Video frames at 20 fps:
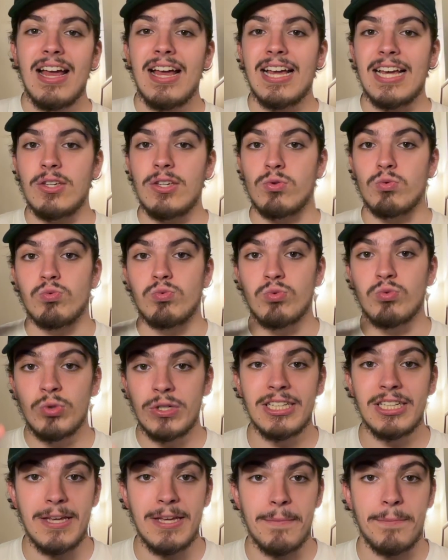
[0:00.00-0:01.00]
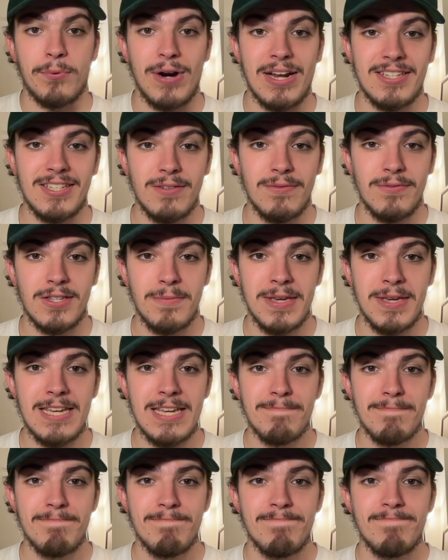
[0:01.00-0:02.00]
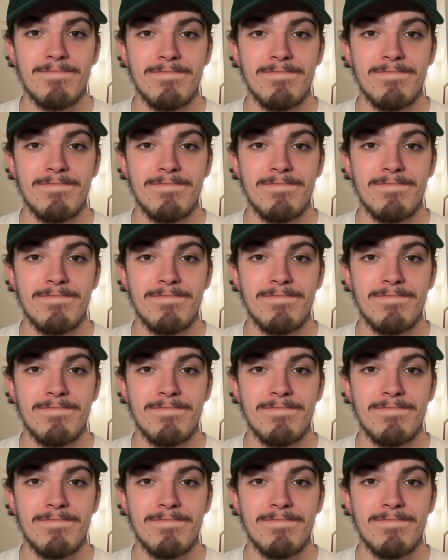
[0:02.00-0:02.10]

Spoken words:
is really impressive to me.